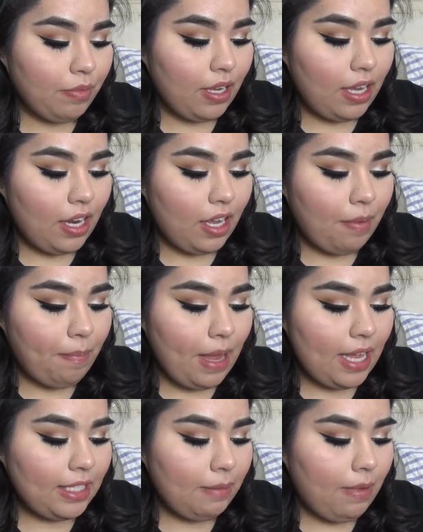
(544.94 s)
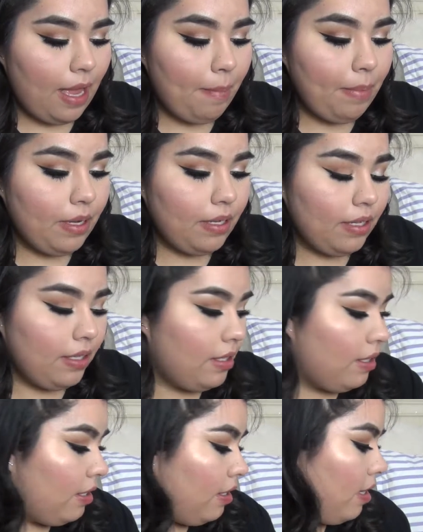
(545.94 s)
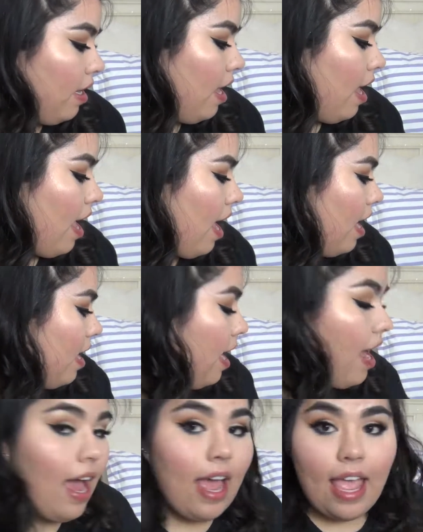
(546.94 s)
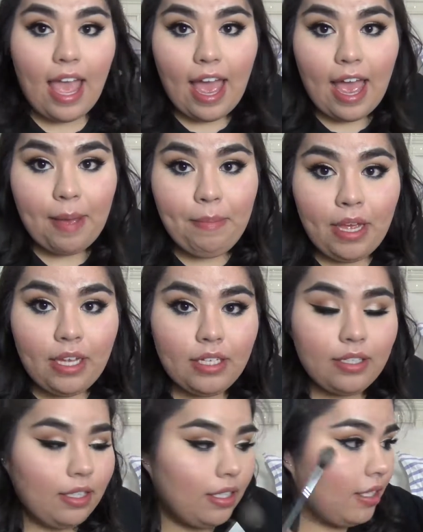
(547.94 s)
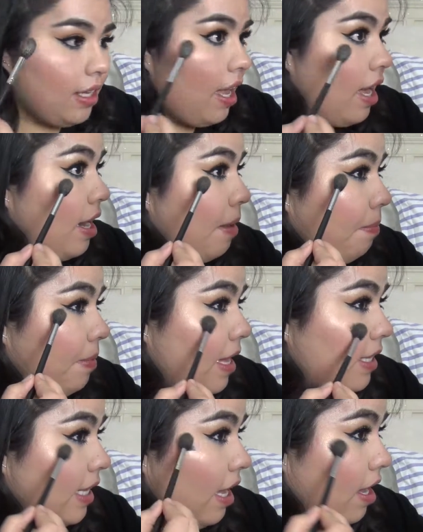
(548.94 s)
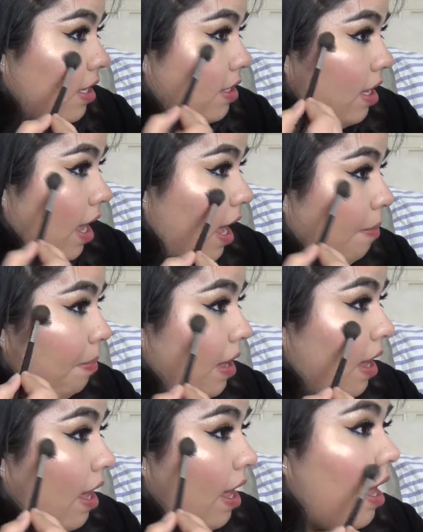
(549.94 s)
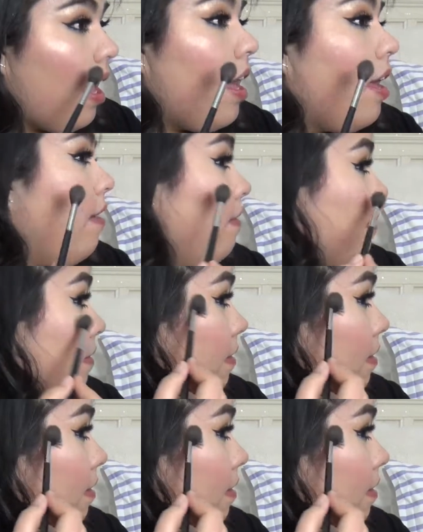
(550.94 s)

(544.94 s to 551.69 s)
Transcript: Gonna pick some up and I am gonna place that on top of